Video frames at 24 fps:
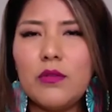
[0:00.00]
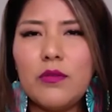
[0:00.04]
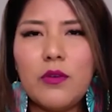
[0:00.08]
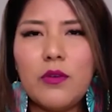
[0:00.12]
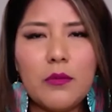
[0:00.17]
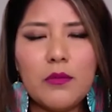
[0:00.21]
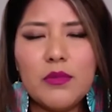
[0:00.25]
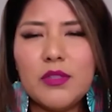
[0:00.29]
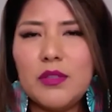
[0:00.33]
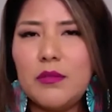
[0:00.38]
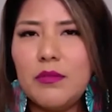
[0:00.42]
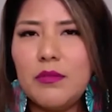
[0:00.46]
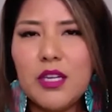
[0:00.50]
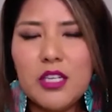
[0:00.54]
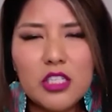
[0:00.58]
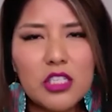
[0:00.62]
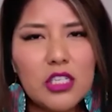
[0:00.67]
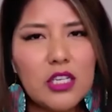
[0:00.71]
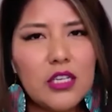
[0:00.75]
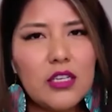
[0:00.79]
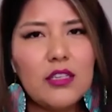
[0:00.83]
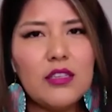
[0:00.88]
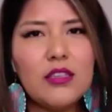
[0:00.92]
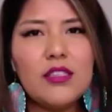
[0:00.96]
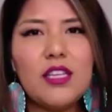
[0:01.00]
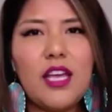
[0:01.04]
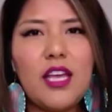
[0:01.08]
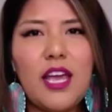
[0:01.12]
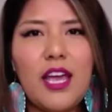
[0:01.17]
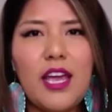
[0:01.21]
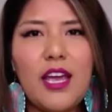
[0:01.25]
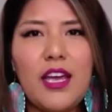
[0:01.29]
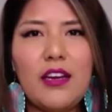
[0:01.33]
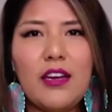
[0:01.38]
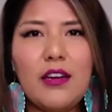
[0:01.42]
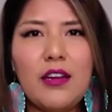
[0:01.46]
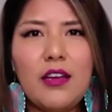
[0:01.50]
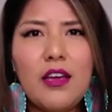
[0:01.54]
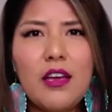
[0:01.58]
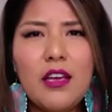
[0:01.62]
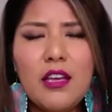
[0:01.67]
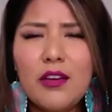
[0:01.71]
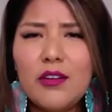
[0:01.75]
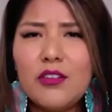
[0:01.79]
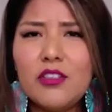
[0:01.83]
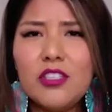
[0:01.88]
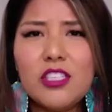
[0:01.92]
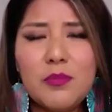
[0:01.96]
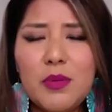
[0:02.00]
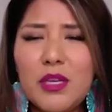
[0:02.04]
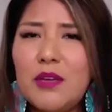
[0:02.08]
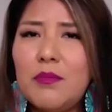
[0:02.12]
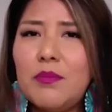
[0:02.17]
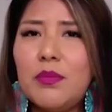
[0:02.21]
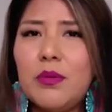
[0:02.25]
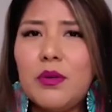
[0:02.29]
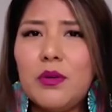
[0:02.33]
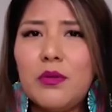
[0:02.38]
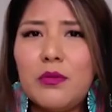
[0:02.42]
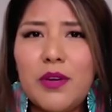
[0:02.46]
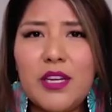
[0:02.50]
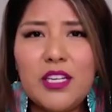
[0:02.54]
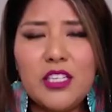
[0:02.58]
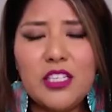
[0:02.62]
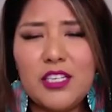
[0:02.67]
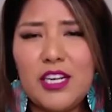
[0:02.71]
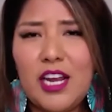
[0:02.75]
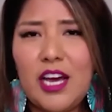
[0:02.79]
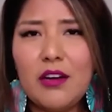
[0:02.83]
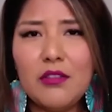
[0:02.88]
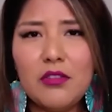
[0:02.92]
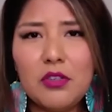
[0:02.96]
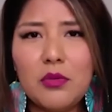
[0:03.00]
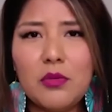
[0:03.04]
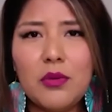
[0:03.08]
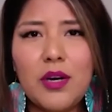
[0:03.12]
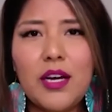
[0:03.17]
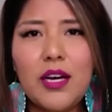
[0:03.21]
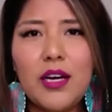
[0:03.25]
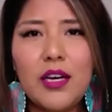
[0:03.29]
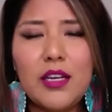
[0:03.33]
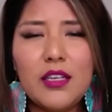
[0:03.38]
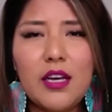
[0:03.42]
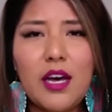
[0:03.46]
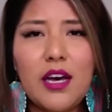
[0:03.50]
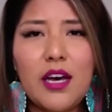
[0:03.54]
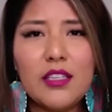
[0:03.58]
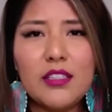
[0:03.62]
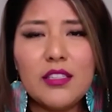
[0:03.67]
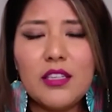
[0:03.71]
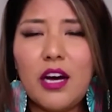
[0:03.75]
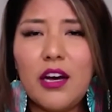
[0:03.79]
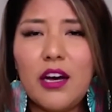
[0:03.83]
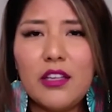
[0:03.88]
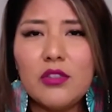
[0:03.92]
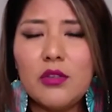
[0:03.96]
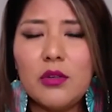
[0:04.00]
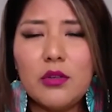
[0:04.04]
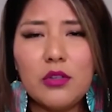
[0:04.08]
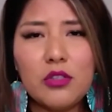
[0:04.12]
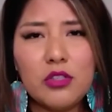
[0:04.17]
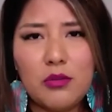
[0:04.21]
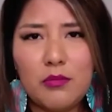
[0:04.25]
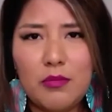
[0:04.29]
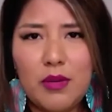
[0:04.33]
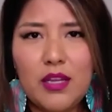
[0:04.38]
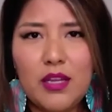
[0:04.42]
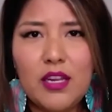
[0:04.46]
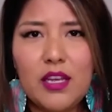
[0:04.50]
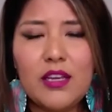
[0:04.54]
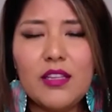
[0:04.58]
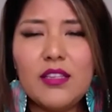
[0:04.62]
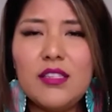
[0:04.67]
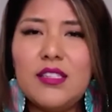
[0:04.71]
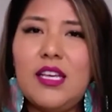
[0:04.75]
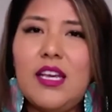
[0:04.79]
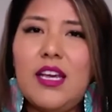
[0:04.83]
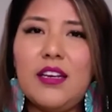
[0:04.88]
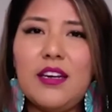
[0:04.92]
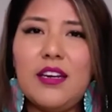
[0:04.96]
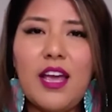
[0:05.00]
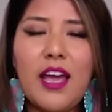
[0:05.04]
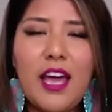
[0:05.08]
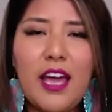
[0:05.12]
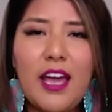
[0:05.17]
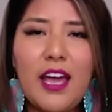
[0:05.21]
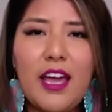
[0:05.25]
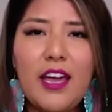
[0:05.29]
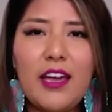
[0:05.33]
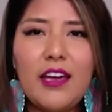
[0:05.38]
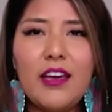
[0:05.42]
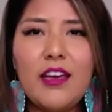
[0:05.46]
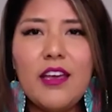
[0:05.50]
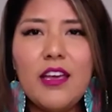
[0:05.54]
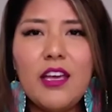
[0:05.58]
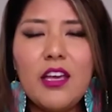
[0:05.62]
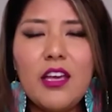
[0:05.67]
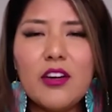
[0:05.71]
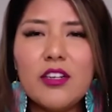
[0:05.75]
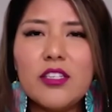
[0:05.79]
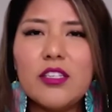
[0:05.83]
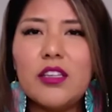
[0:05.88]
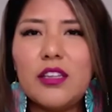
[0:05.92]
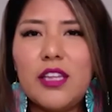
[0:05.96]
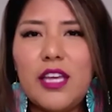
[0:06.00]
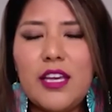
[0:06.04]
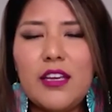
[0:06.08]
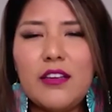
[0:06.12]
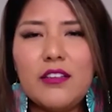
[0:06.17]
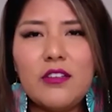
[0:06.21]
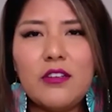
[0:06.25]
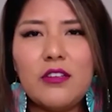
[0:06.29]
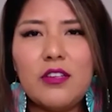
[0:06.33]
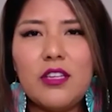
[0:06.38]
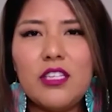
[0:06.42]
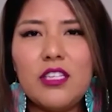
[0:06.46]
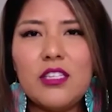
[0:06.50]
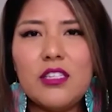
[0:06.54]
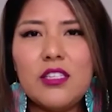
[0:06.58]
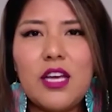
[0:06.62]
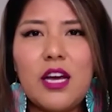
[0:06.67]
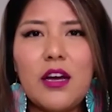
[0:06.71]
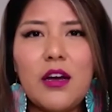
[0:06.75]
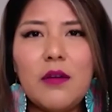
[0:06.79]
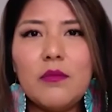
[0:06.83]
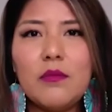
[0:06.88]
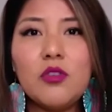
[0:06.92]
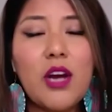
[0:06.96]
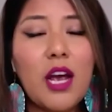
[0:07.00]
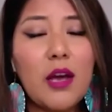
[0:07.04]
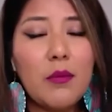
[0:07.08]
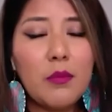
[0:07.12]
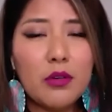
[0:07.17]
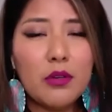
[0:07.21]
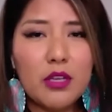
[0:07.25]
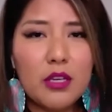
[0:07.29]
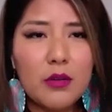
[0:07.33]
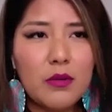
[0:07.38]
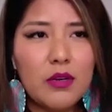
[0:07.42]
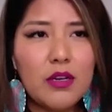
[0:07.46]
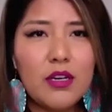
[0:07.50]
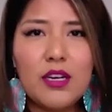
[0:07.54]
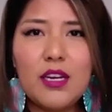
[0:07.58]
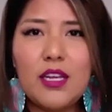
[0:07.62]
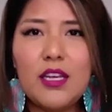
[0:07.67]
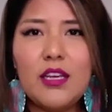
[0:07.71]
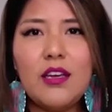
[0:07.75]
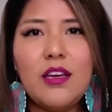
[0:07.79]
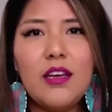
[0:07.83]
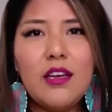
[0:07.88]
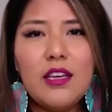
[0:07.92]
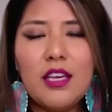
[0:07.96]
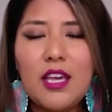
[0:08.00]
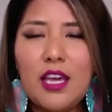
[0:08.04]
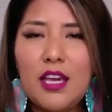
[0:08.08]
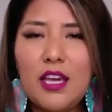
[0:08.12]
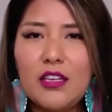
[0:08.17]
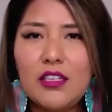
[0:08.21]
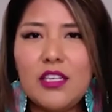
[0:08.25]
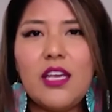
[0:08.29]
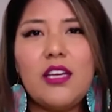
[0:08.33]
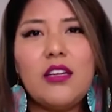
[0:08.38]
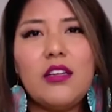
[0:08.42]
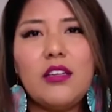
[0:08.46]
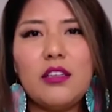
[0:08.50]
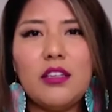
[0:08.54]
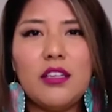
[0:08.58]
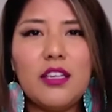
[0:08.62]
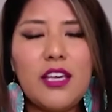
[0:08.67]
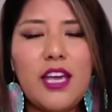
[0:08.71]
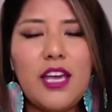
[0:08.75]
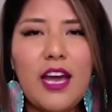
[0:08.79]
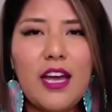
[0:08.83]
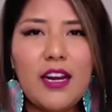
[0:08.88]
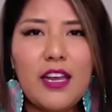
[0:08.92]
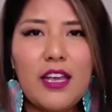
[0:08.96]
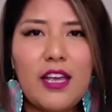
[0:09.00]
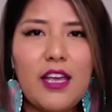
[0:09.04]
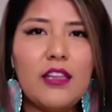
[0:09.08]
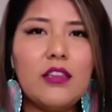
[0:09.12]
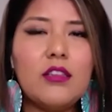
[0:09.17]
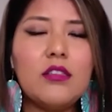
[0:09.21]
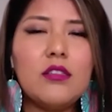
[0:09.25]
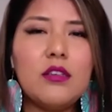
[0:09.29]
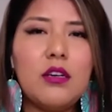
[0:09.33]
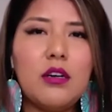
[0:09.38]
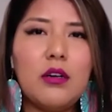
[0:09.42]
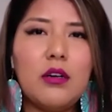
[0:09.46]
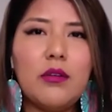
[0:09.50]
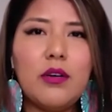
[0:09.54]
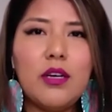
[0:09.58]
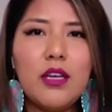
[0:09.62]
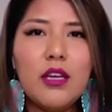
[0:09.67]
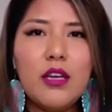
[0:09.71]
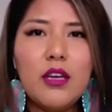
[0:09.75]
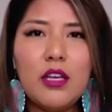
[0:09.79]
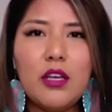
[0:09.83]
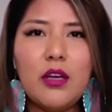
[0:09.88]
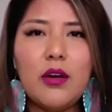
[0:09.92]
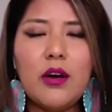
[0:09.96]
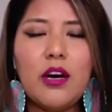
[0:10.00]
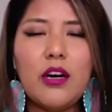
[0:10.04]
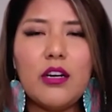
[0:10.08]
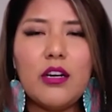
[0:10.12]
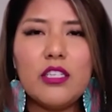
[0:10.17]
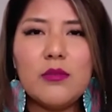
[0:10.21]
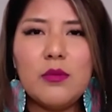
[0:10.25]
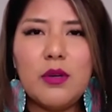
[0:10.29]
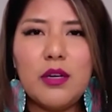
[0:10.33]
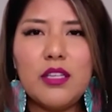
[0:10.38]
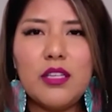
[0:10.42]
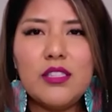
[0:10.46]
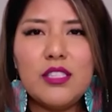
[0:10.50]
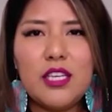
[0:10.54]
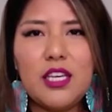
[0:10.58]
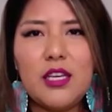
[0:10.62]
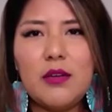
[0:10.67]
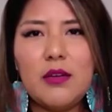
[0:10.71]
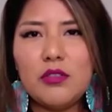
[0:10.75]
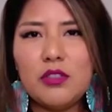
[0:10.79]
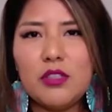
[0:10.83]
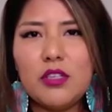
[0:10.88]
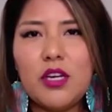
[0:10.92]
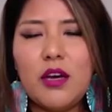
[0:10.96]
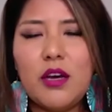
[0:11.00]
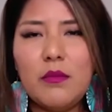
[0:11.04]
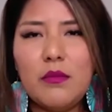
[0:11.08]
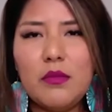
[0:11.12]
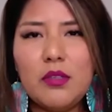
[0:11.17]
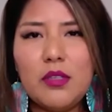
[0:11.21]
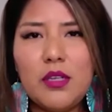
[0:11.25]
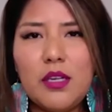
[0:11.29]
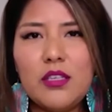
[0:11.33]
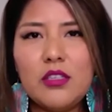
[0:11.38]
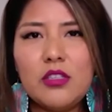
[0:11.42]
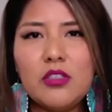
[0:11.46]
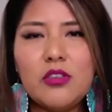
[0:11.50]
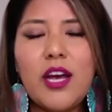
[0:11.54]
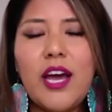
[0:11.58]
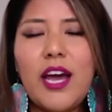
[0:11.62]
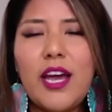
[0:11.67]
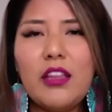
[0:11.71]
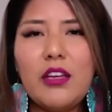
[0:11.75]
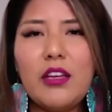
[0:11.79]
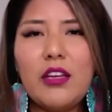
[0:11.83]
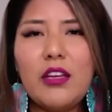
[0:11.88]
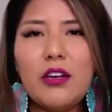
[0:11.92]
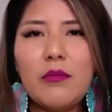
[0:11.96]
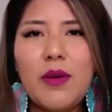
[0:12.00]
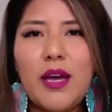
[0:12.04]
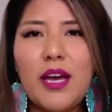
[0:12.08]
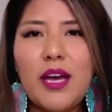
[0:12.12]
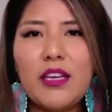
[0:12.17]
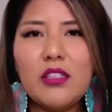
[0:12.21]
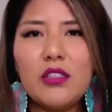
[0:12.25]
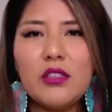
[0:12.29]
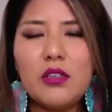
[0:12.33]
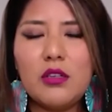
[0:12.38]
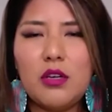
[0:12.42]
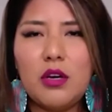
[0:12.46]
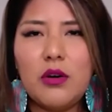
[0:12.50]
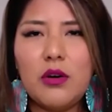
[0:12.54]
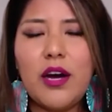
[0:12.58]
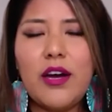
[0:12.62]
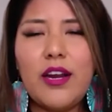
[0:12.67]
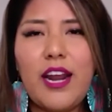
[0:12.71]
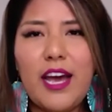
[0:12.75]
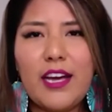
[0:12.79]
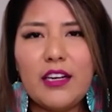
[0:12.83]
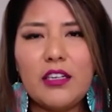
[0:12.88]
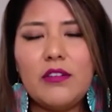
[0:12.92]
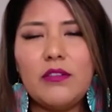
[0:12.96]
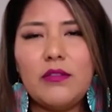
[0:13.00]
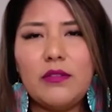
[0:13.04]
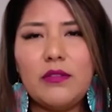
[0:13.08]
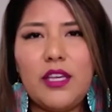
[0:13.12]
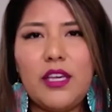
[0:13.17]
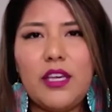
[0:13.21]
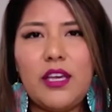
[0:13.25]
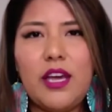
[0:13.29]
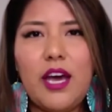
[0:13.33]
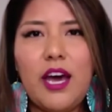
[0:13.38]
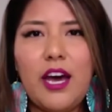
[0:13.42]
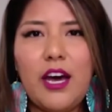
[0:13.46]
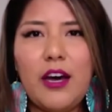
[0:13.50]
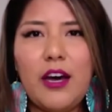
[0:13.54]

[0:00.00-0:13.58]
form submissions, and just people reaching out to us on social media and saying, hey, here's a link to this tribal community, can you take a look at it? And so our small team does try their best to go out and actively